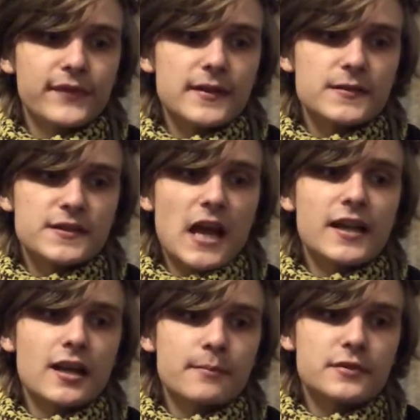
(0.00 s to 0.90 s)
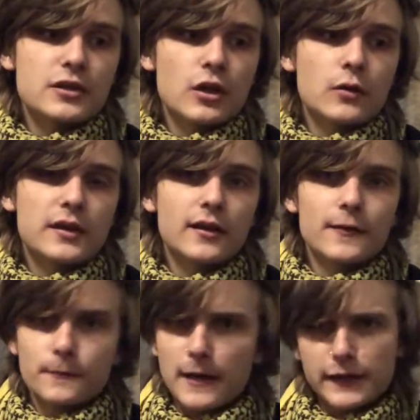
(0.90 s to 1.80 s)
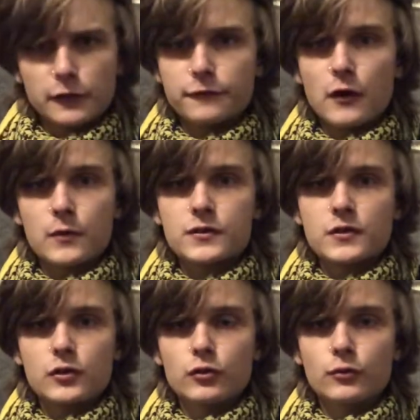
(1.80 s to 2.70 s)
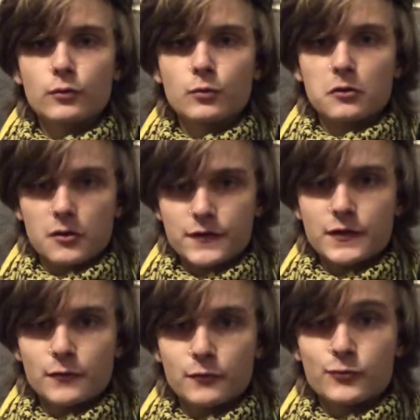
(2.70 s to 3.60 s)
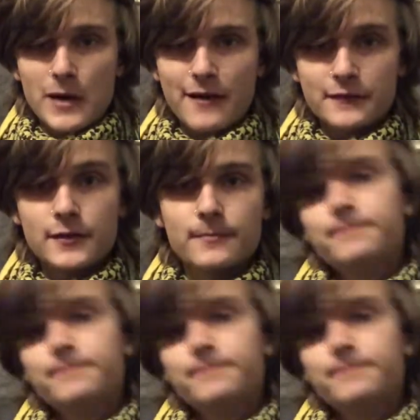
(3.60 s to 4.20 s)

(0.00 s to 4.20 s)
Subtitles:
sign up to go kill regular folks who were also drafted.